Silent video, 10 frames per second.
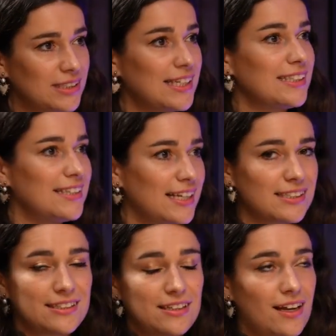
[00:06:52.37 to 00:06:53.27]
it says
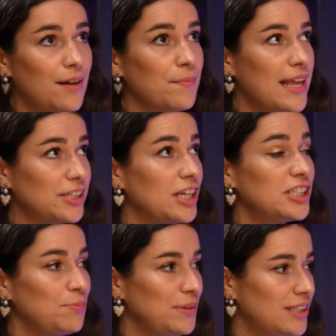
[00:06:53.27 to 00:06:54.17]

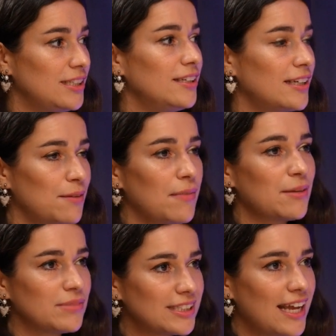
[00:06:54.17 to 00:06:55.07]
ChatGPT can
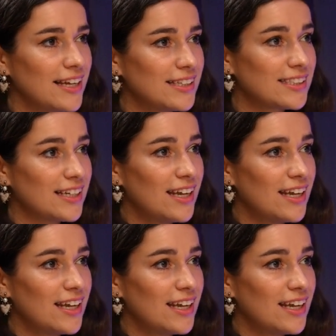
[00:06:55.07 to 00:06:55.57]
make mistakes.